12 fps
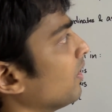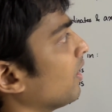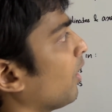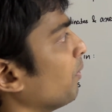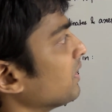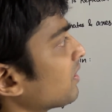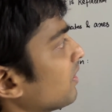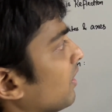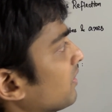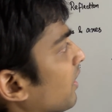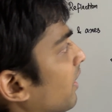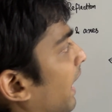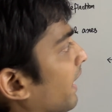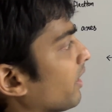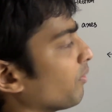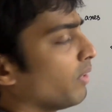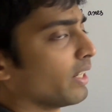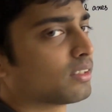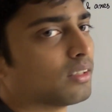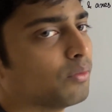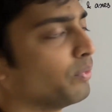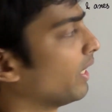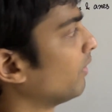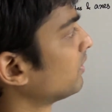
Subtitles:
now it's a line reflection. We have